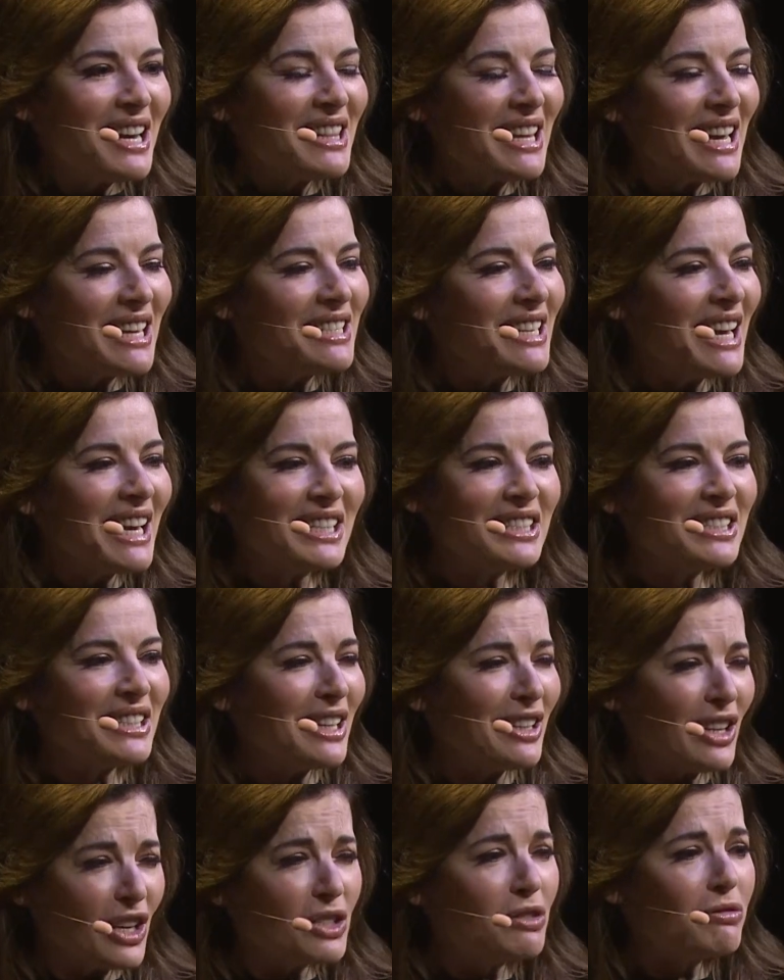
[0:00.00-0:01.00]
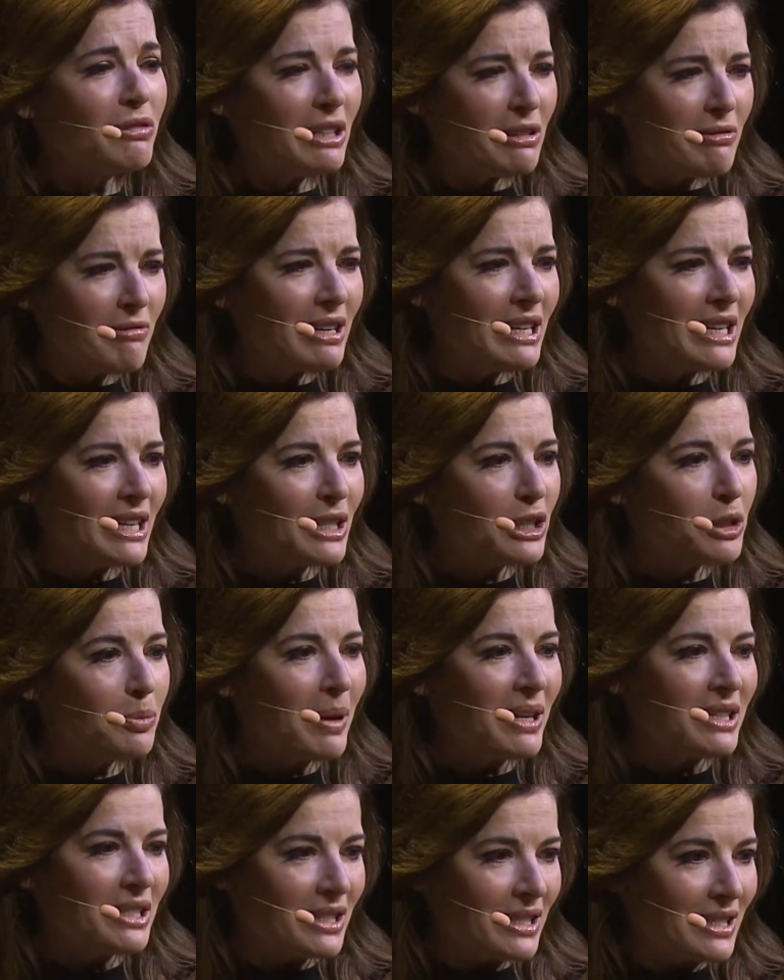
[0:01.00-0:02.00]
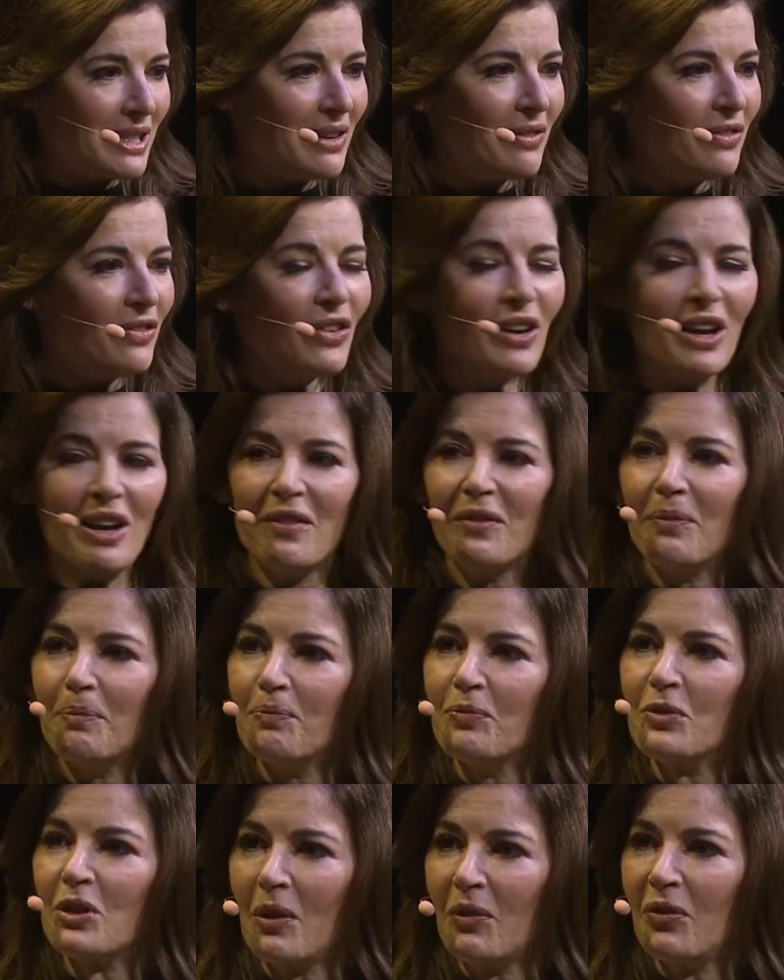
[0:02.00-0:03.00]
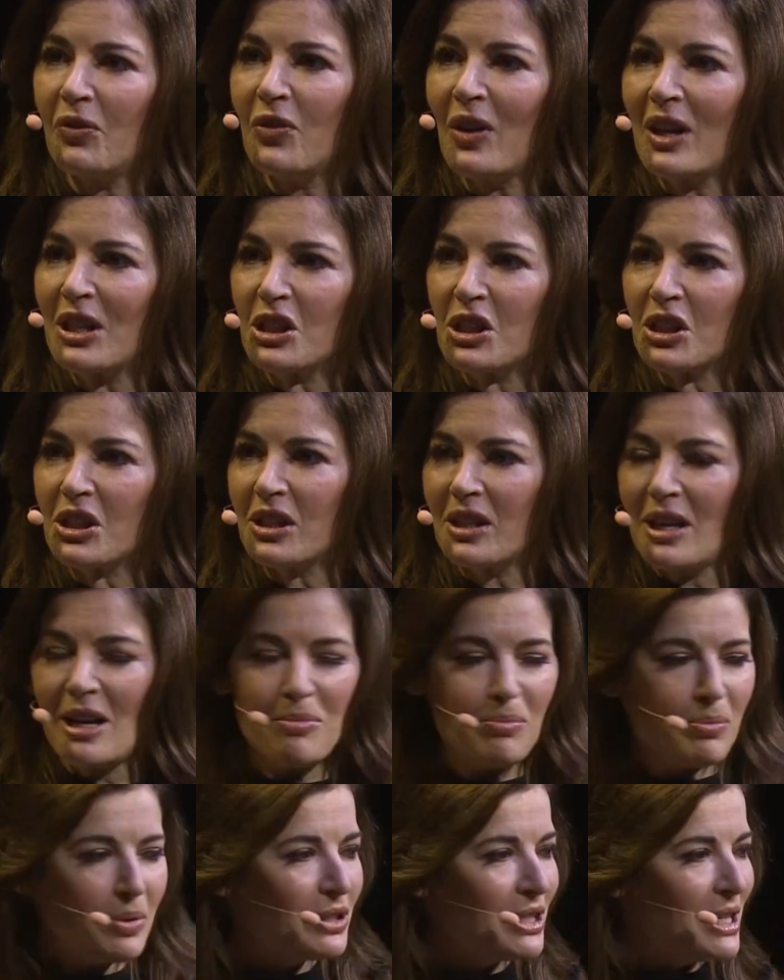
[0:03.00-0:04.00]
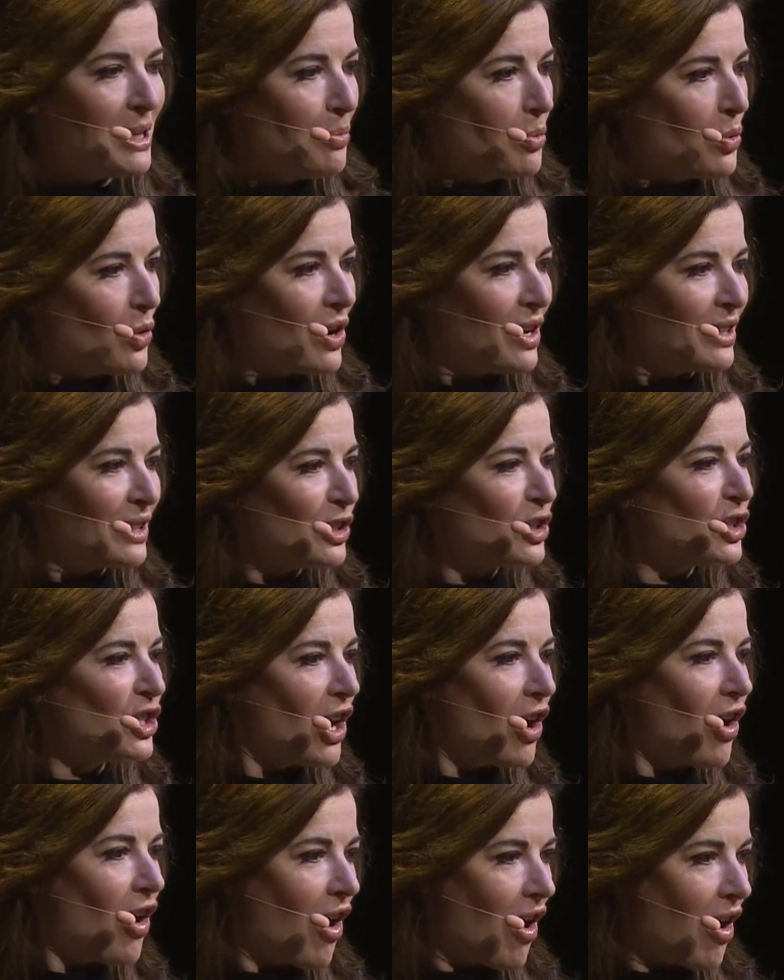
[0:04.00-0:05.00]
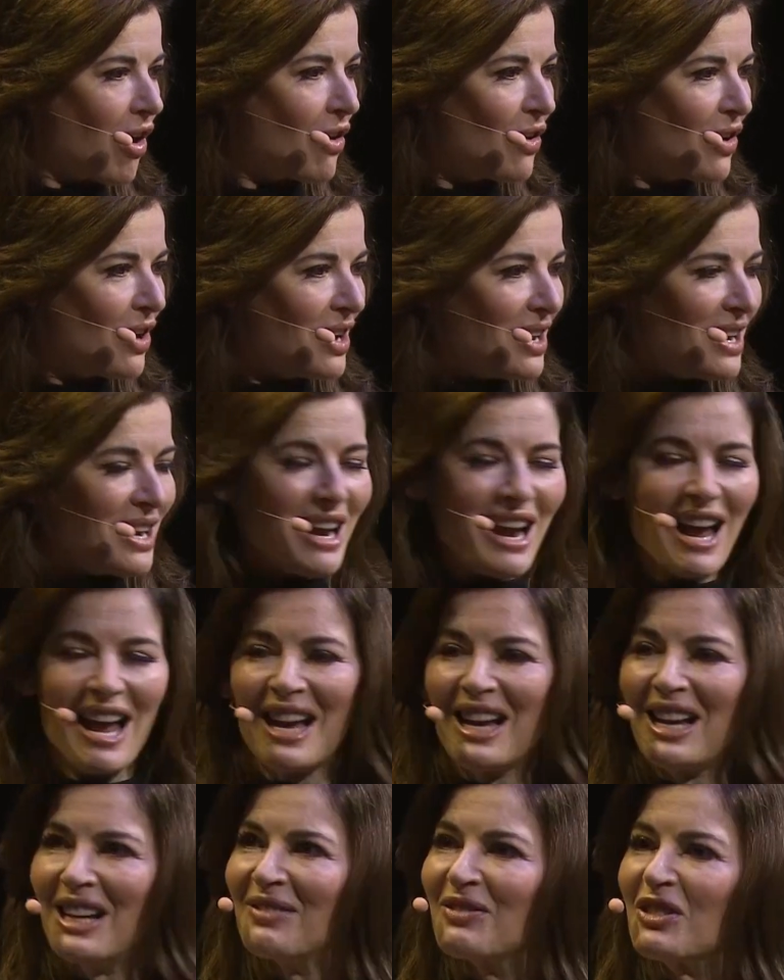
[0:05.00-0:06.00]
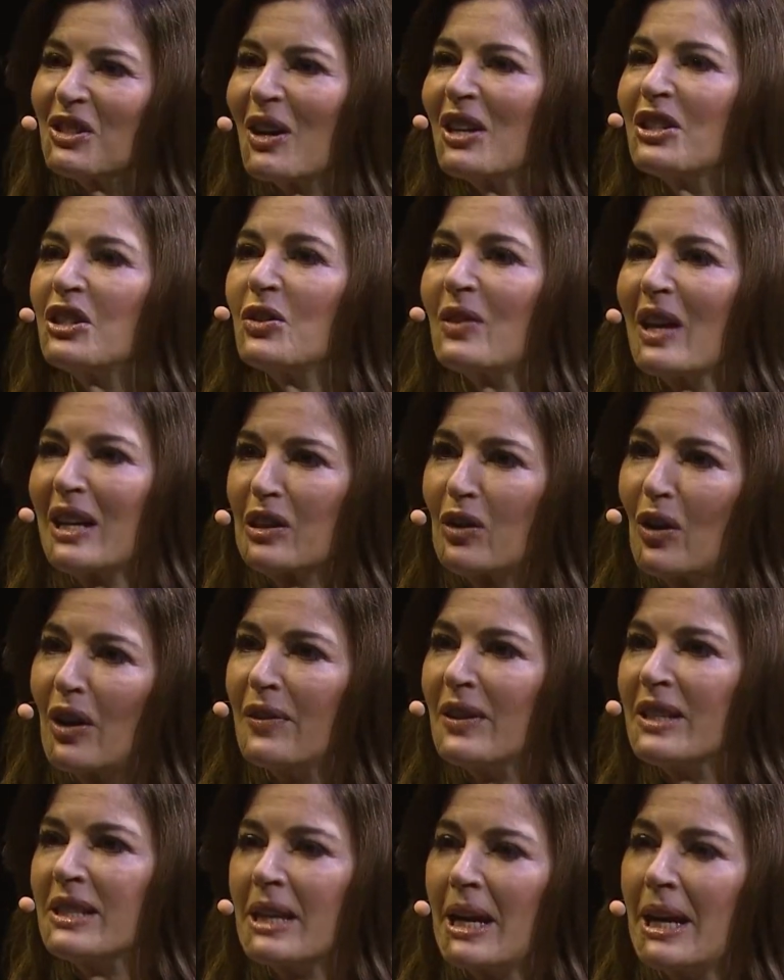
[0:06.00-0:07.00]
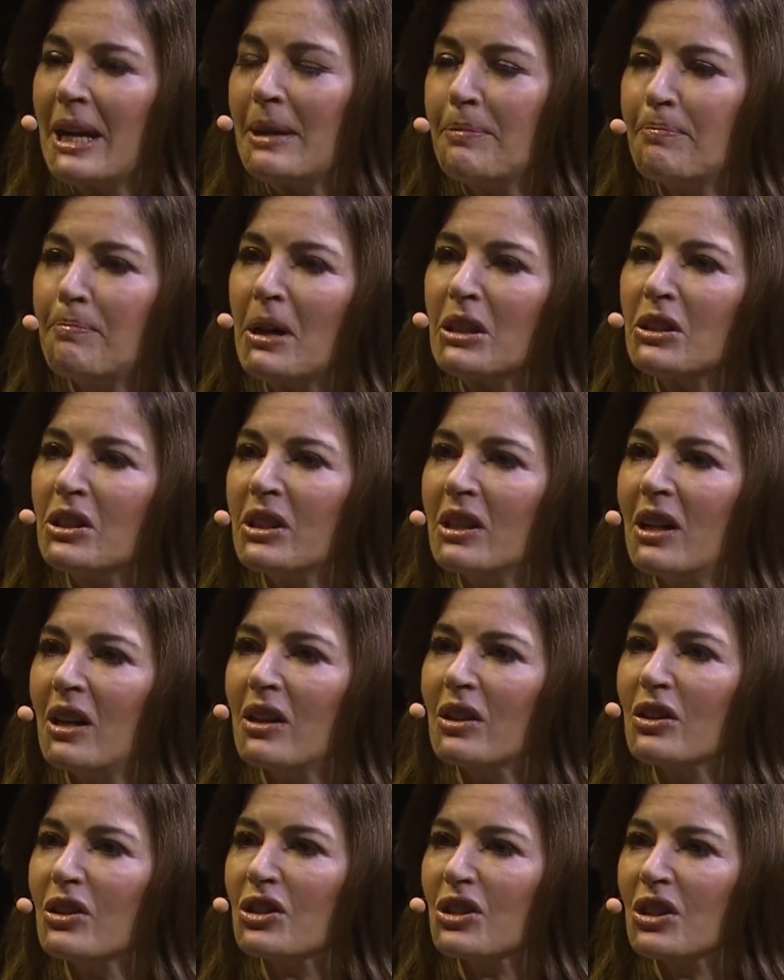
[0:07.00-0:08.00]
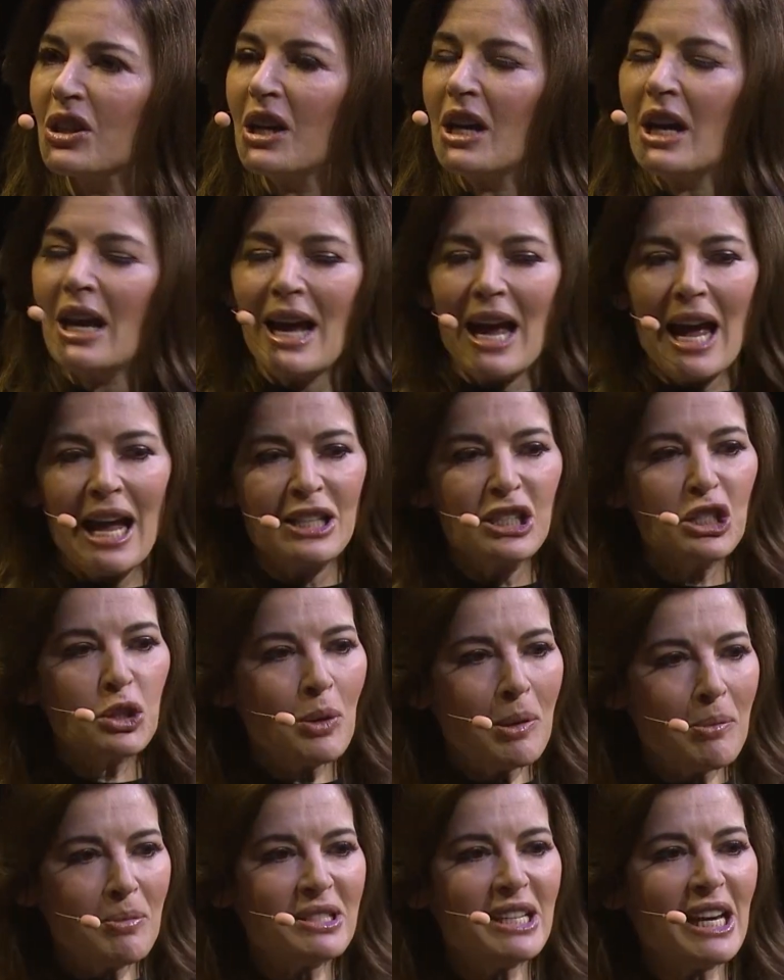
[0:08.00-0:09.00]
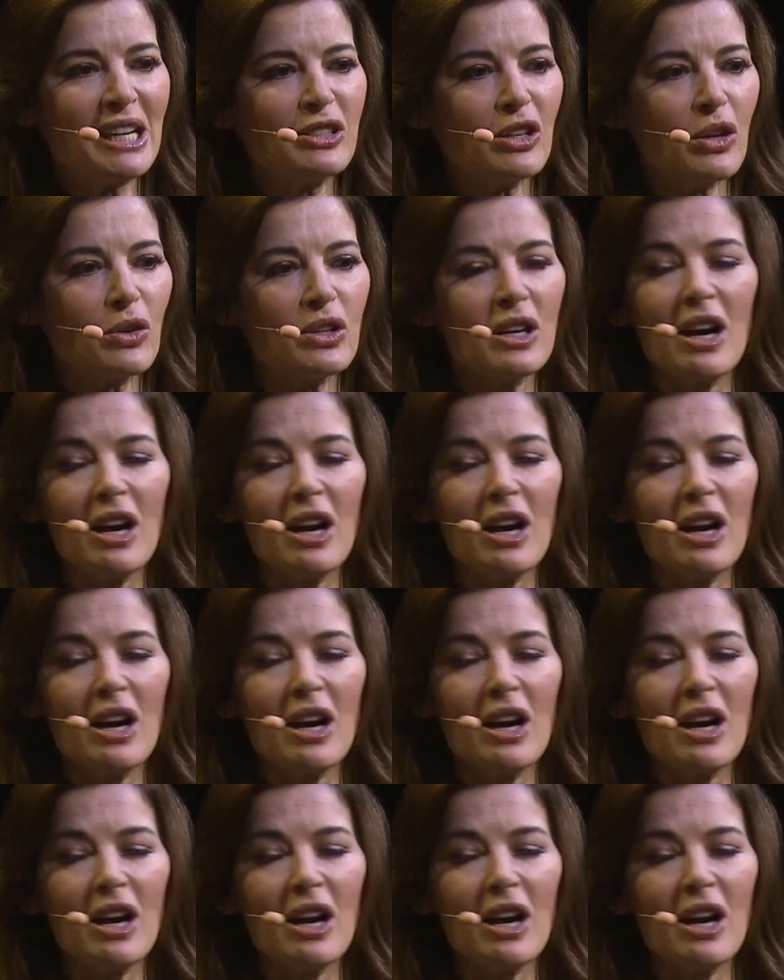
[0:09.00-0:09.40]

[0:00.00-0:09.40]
they taste like those really, really expensive French petit pois in a jar. So I do that a lot. And there's a butternut and sweet potato